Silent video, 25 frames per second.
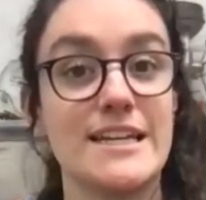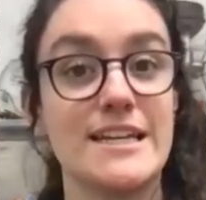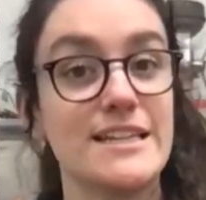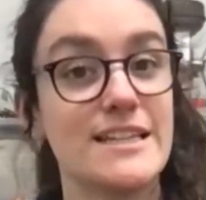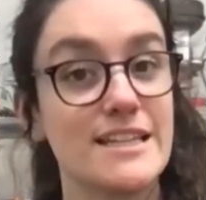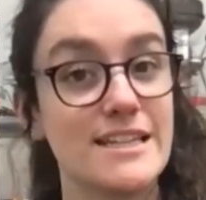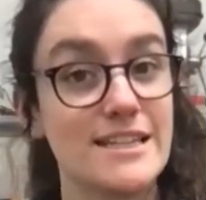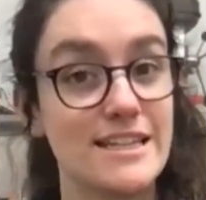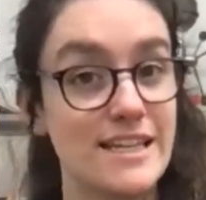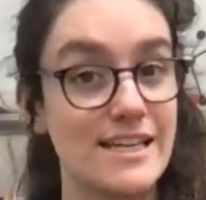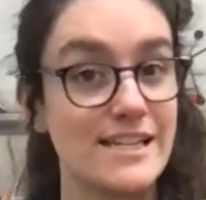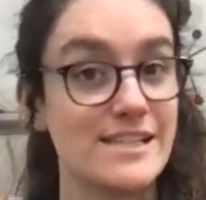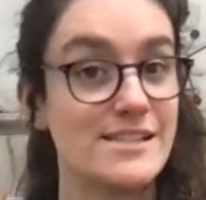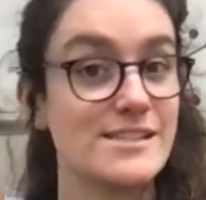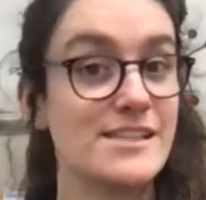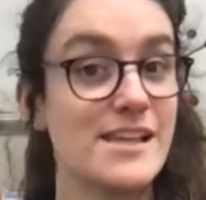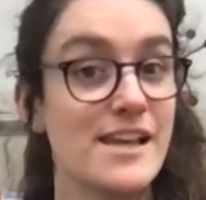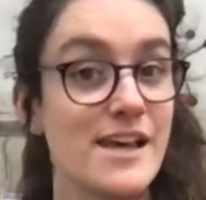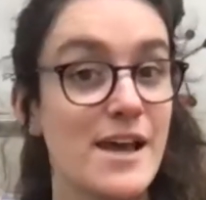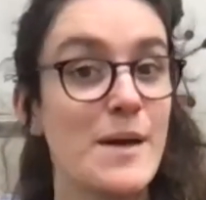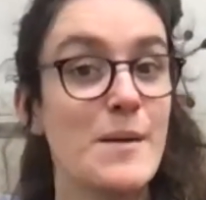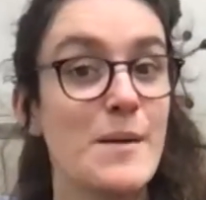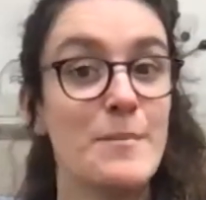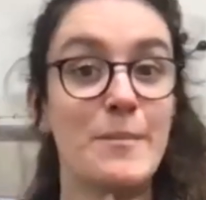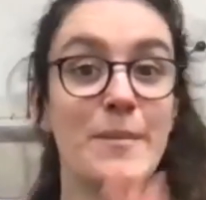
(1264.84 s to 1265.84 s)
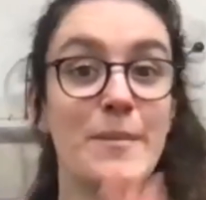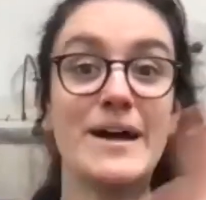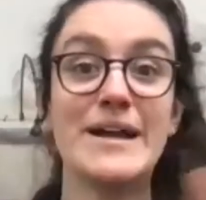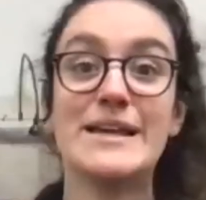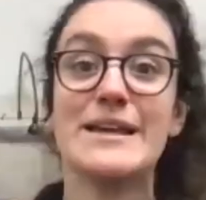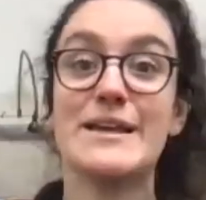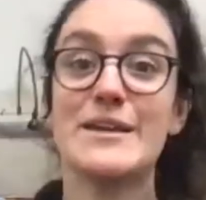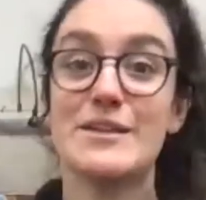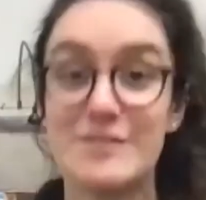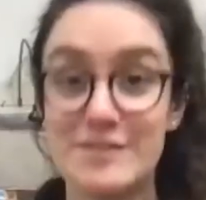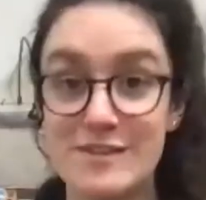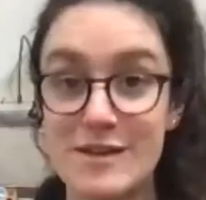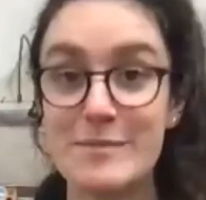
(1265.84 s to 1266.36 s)
that this
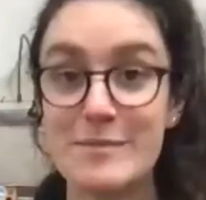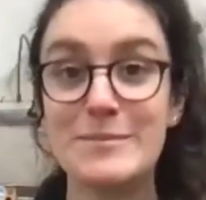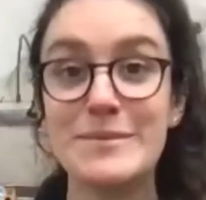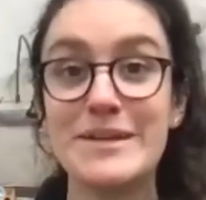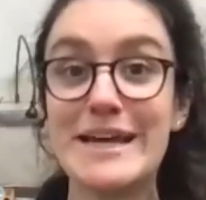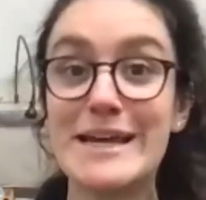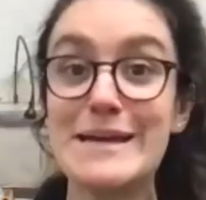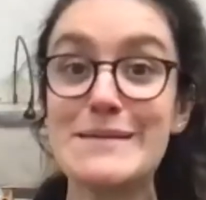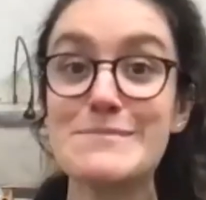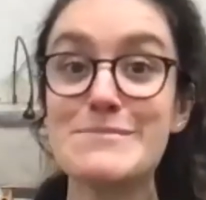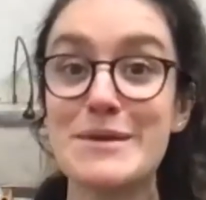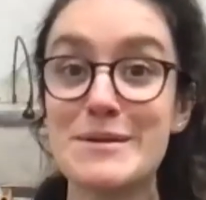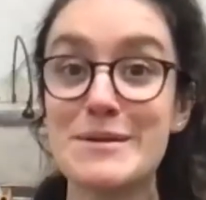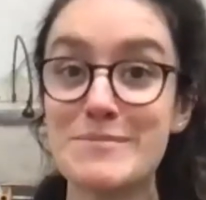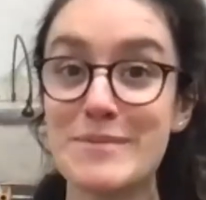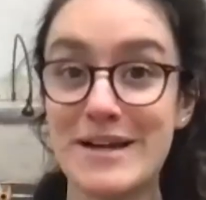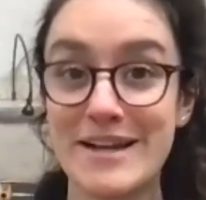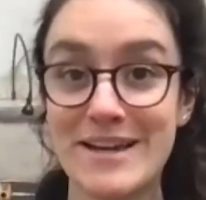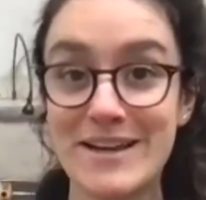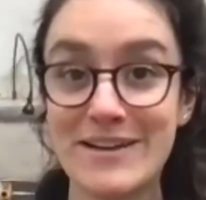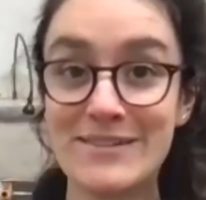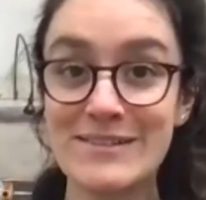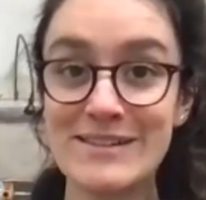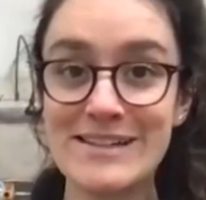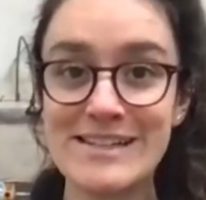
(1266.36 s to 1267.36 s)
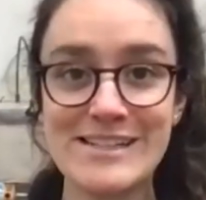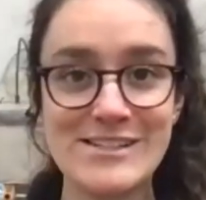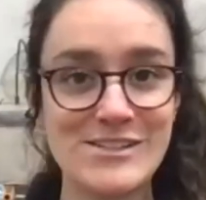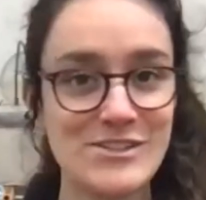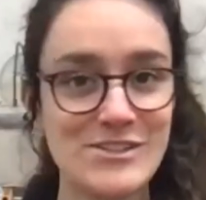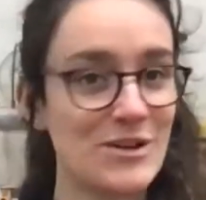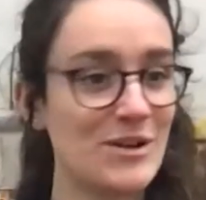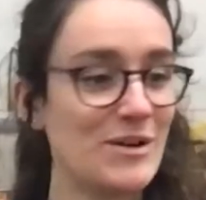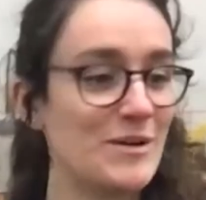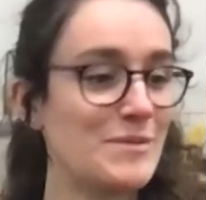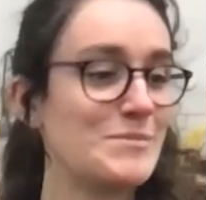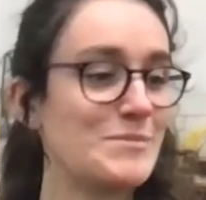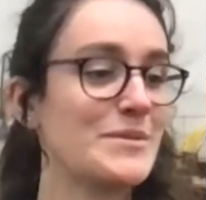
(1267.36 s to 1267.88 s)
might someday be my only
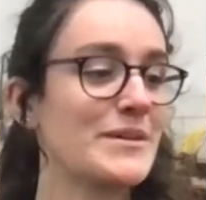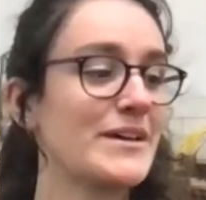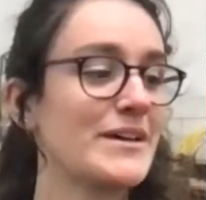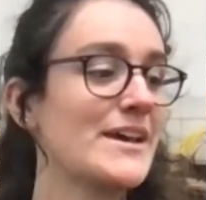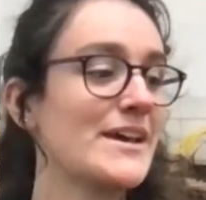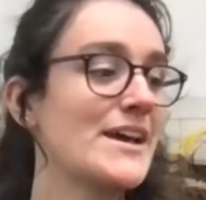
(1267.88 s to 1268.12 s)
job.